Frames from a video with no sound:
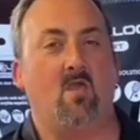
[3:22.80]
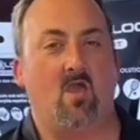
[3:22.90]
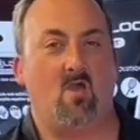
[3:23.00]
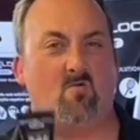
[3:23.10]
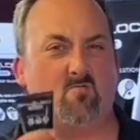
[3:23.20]

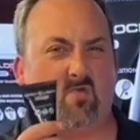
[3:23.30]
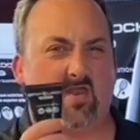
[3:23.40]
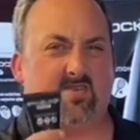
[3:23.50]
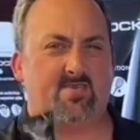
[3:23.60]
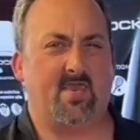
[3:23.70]
We're
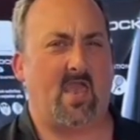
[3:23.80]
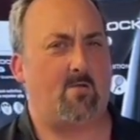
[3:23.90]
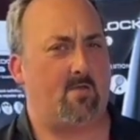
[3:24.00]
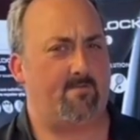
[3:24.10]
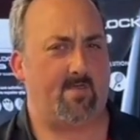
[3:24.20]
going to see how
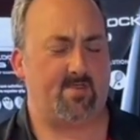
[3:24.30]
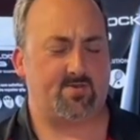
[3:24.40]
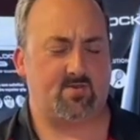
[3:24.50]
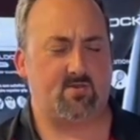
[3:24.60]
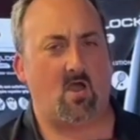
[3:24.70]
it affects
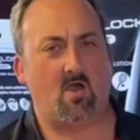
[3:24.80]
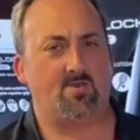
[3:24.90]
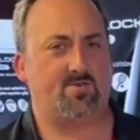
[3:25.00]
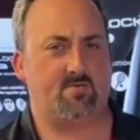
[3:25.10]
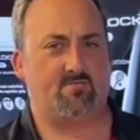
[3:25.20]
the
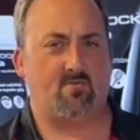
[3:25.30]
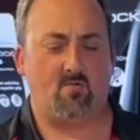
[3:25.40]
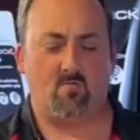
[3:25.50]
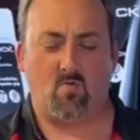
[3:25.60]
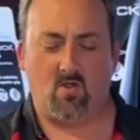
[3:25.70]
darts, the
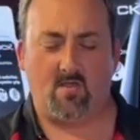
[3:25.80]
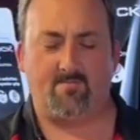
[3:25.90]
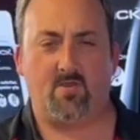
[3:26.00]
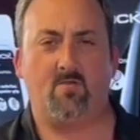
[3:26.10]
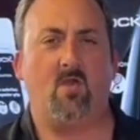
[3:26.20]
throw and what
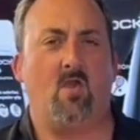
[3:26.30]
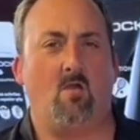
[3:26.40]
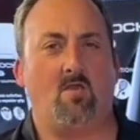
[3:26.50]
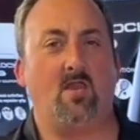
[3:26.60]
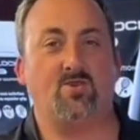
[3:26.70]
have you.
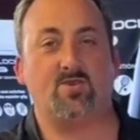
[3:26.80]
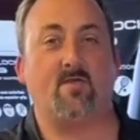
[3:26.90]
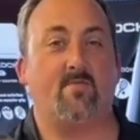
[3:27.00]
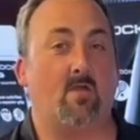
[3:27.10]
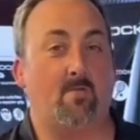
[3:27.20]
I'm going to just
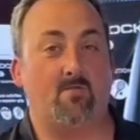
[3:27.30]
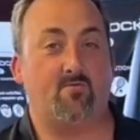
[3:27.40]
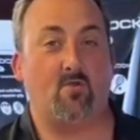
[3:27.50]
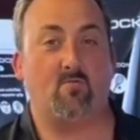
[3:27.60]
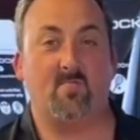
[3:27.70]
have a couple of
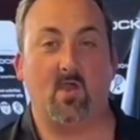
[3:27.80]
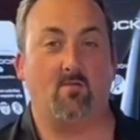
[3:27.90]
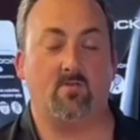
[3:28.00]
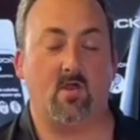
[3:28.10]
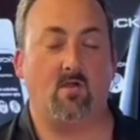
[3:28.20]
throws of my
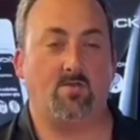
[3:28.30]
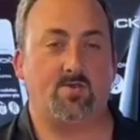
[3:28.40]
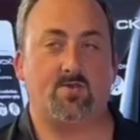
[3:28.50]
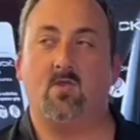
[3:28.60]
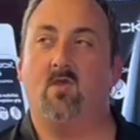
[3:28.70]
own
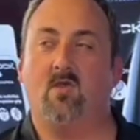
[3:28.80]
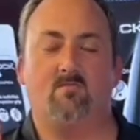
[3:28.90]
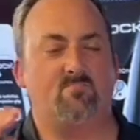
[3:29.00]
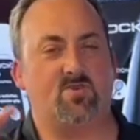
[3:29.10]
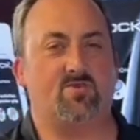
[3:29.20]
darts,
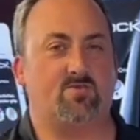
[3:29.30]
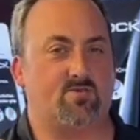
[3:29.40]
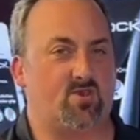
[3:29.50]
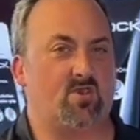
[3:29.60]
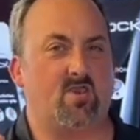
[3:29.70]

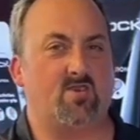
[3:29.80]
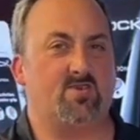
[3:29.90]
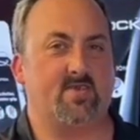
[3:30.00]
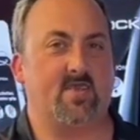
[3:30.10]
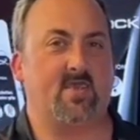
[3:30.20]
just so you can
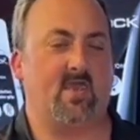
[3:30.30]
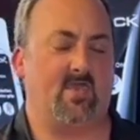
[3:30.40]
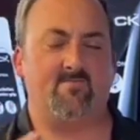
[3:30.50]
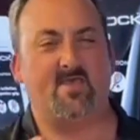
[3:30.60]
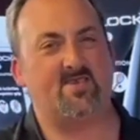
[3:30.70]
see
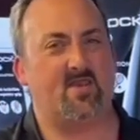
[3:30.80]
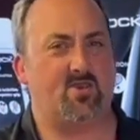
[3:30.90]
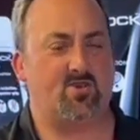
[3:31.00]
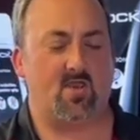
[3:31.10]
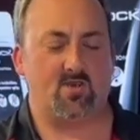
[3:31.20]
if there's any
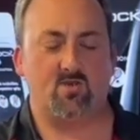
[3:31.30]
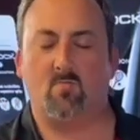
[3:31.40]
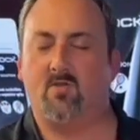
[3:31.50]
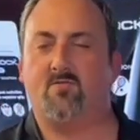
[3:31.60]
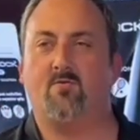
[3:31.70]
change in
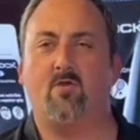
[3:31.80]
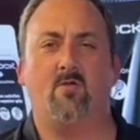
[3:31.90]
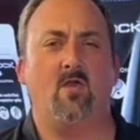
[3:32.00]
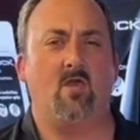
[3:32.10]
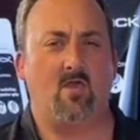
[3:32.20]
my throw.
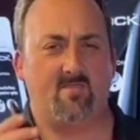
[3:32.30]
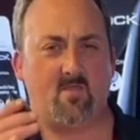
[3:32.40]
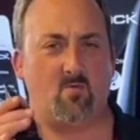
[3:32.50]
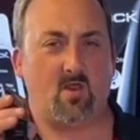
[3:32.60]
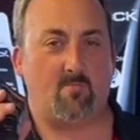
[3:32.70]

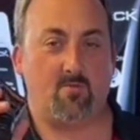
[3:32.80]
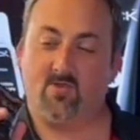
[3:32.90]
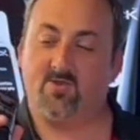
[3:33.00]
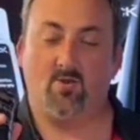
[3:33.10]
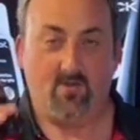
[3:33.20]
Then we're going to put
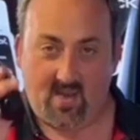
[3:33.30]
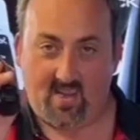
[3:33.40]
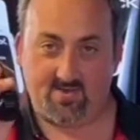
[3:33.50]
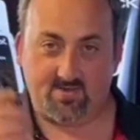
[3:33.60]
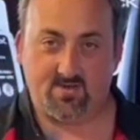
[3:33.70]
this on
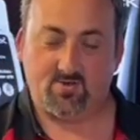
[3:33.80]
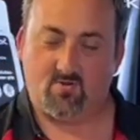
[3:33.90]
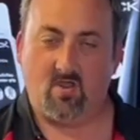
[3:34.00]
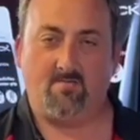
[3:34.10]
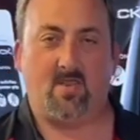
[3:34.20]
as
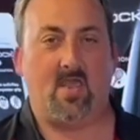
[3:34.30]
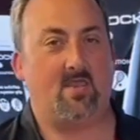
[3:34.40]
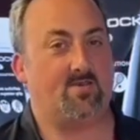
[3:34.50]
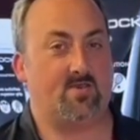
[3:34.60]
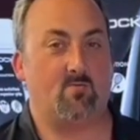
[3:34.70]
described
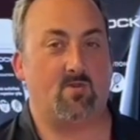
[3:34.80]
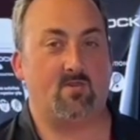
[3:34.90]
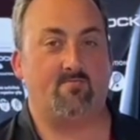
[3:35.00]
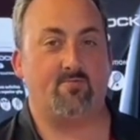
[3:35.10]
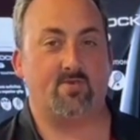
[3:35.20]
and see what the
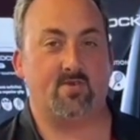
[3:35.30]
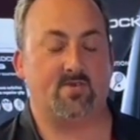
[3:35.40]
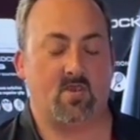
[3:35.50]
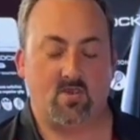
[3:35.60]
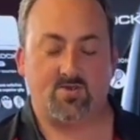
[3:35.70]
difference
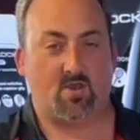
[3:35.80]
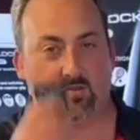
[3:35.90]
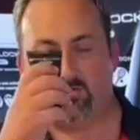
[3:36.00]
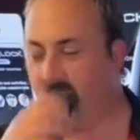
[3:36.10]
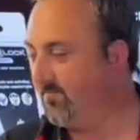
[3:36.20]
is.
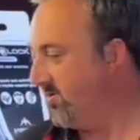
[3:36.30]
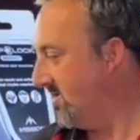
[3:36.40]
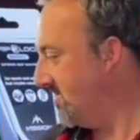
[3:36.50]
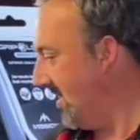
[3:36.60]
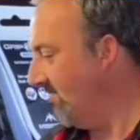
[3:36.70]
So put
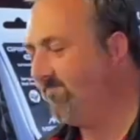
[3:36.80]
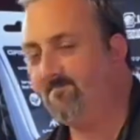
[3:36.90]
this down,